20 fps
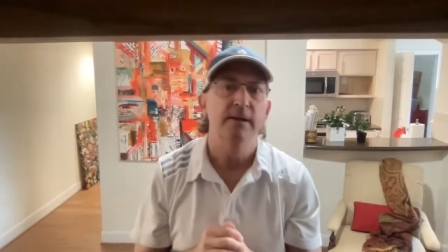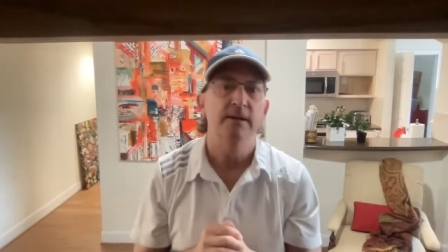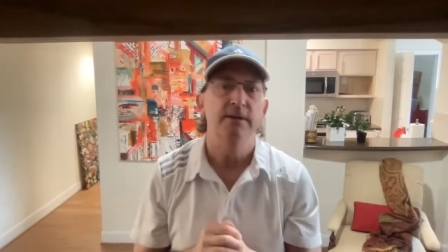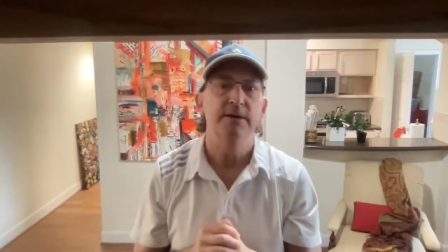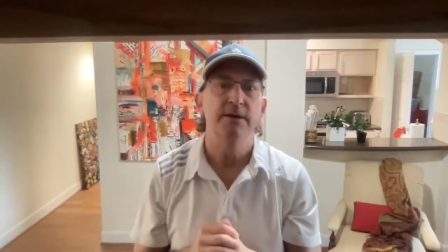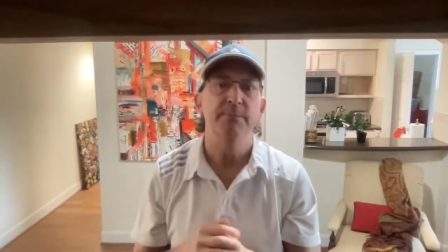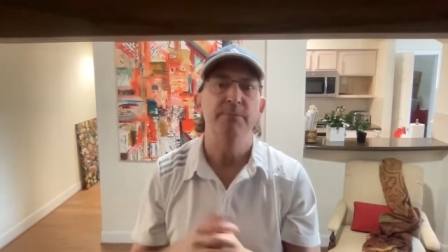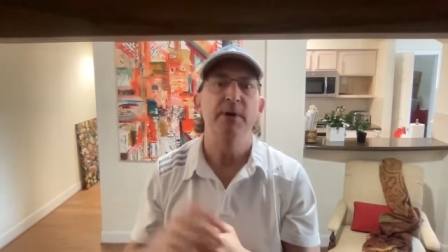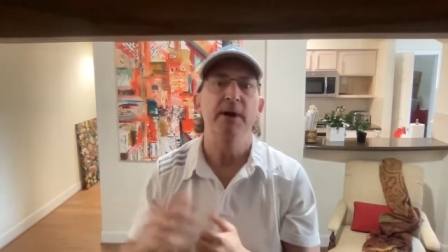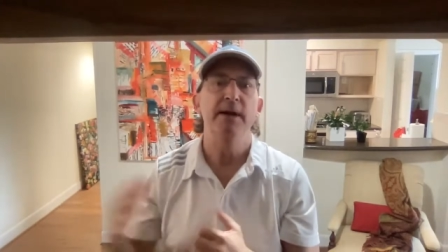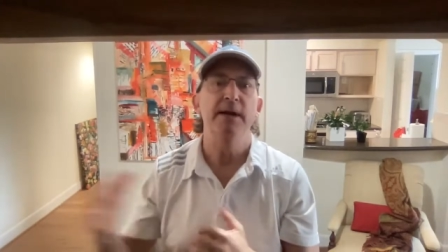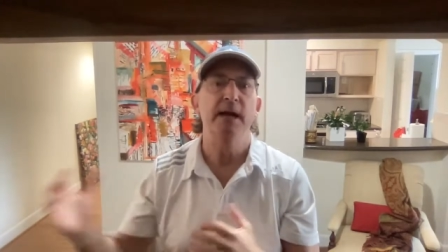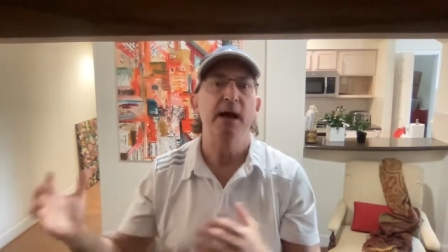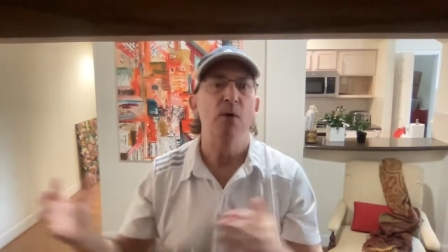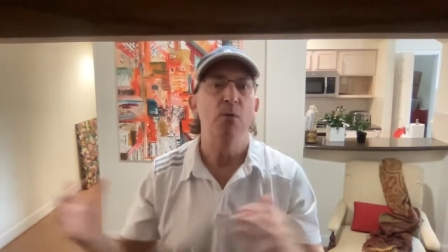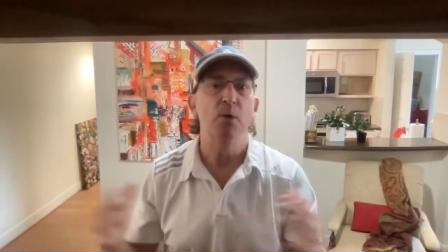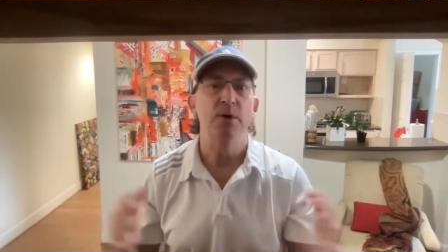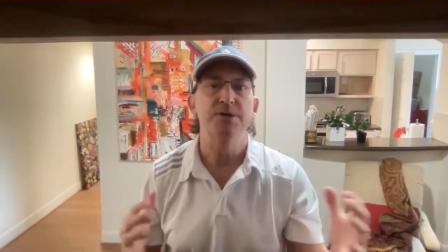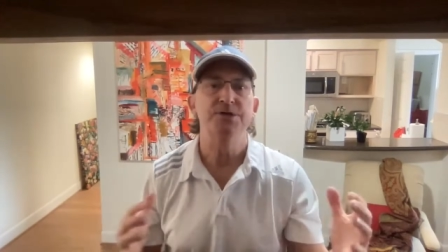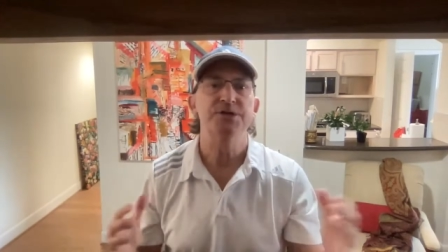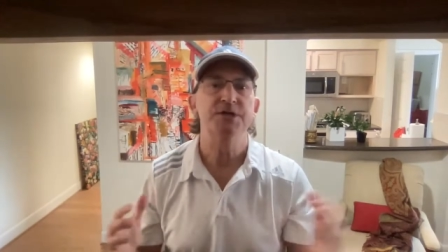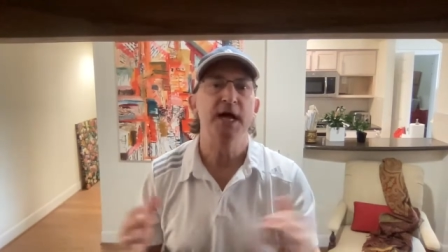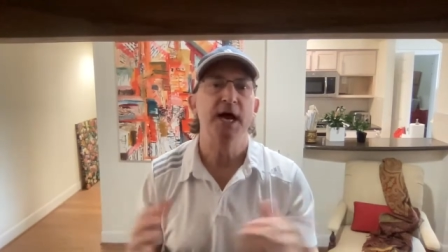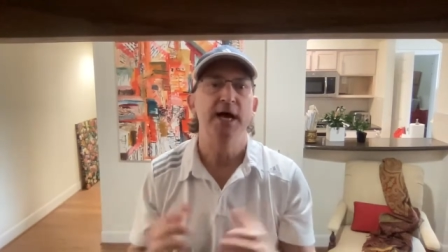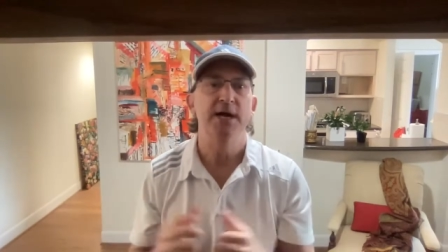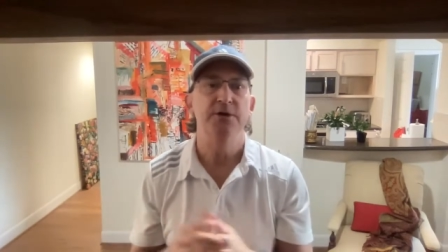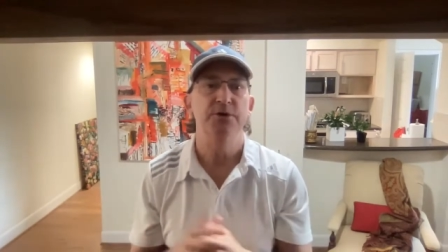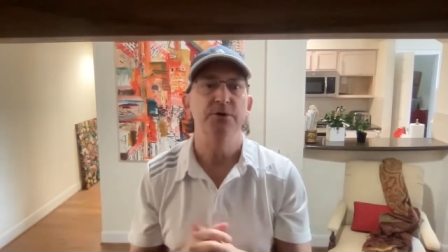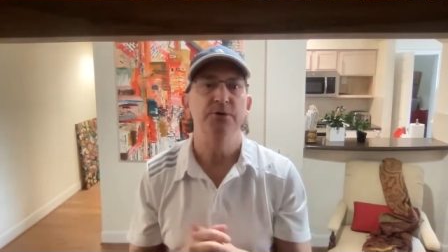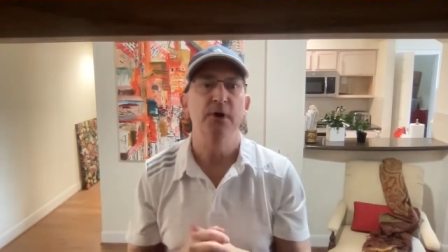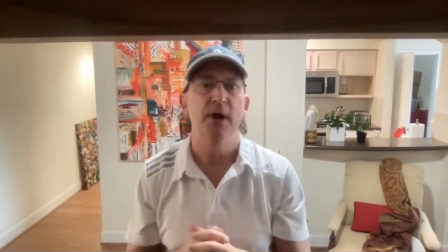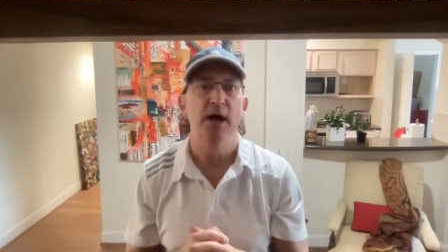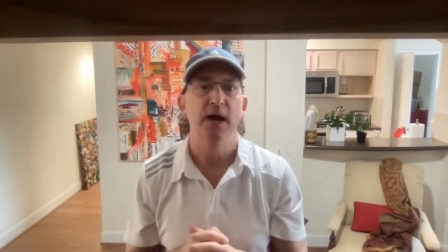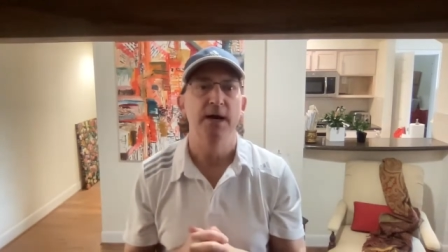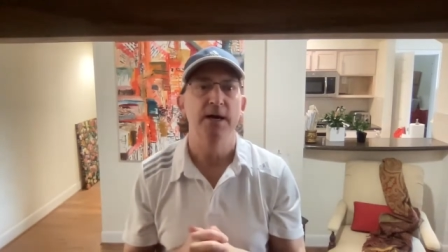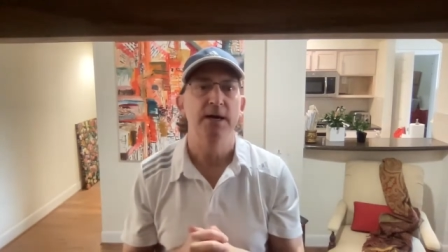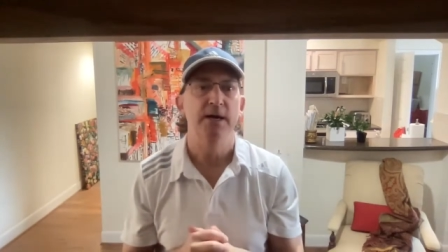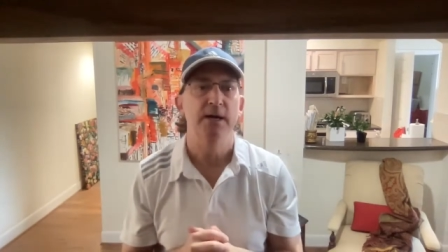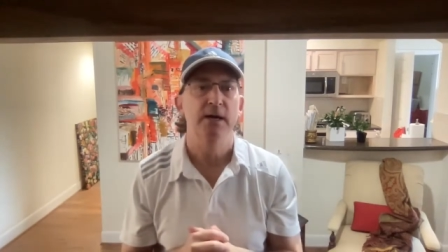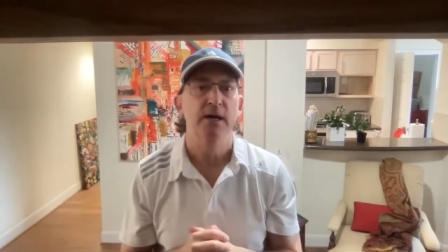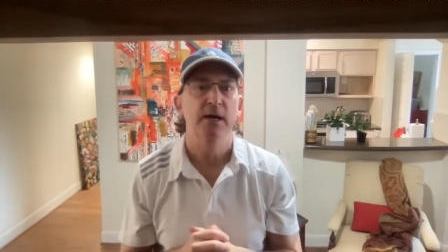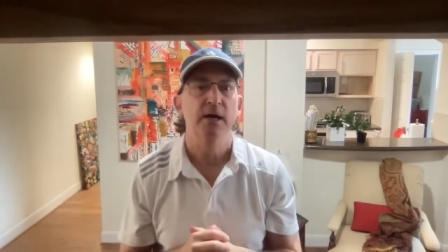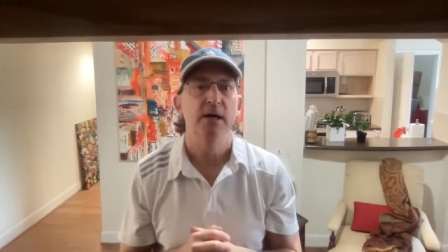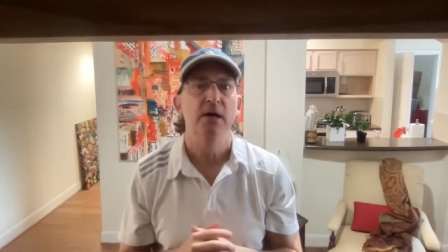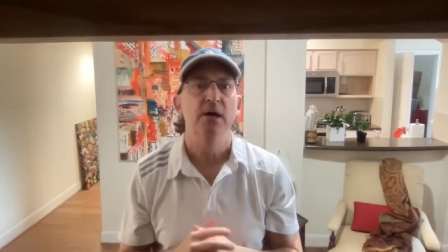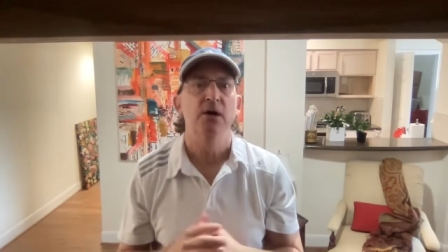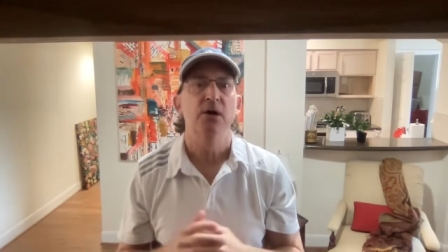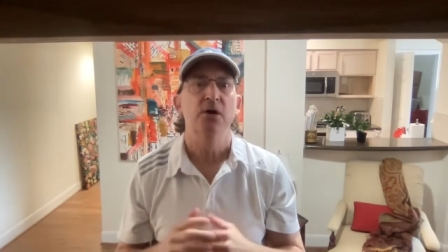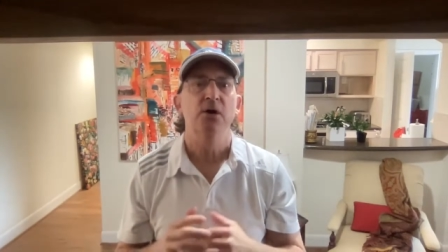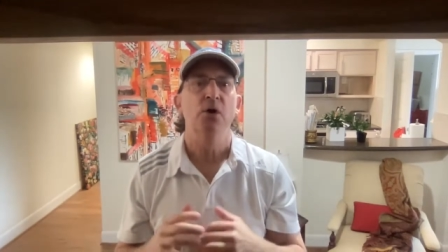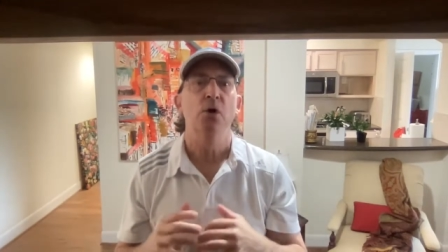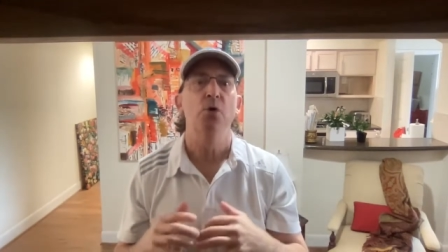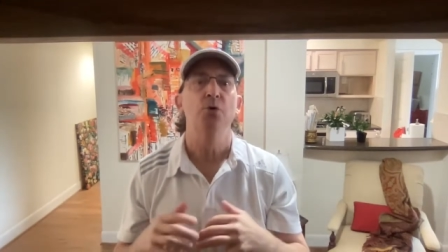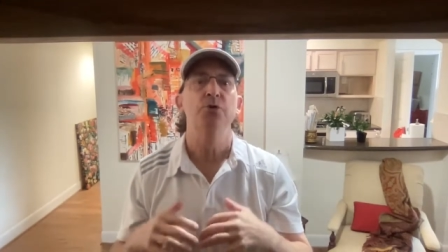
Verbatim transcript: depending on what side you're on. Go